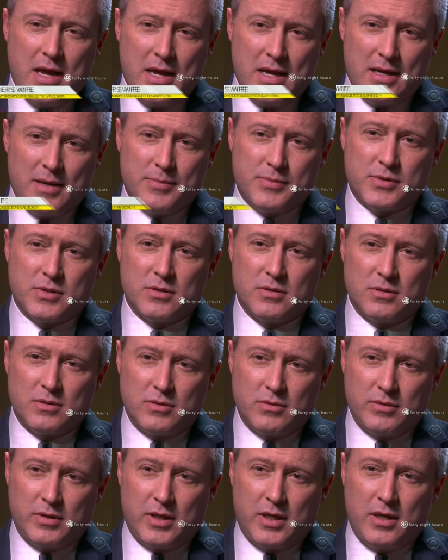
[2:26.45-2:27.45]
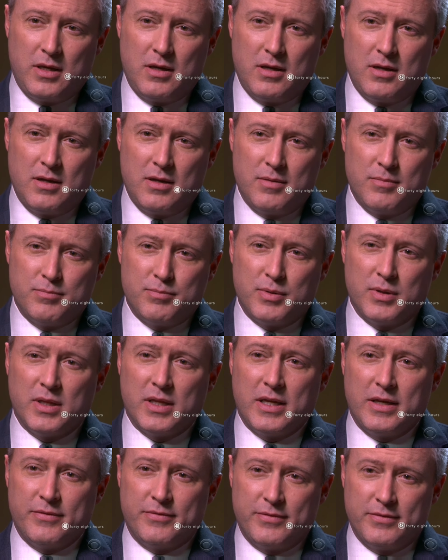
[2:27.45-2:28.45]
absolutely
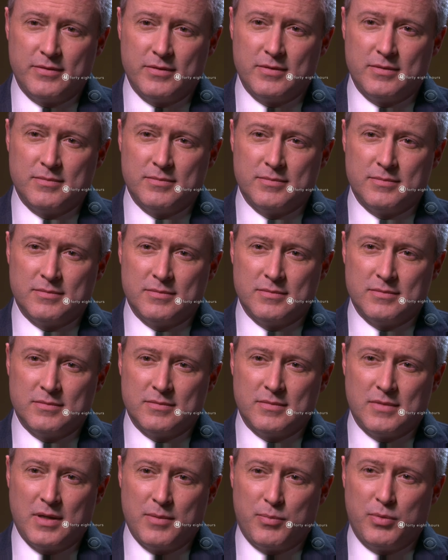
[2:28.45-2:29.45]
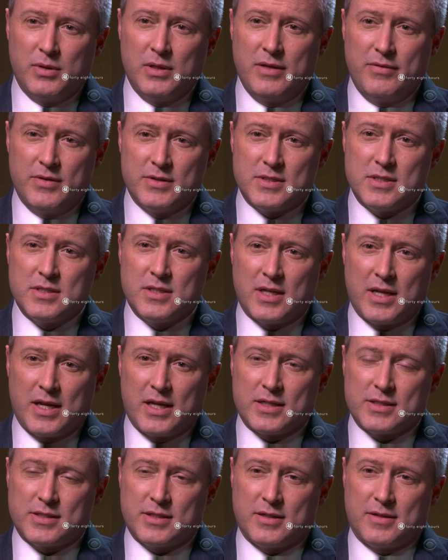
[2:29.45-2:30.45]
believe. I believe this is an
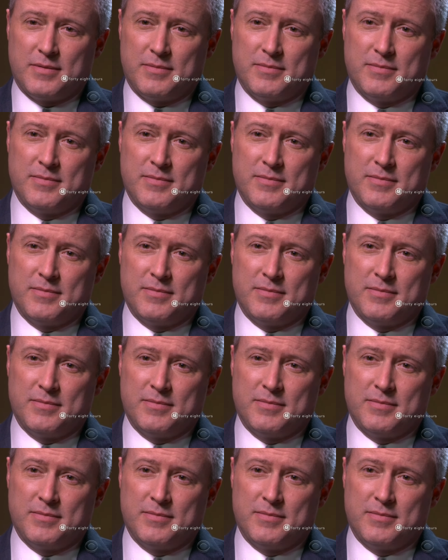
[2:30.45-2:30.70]
accident.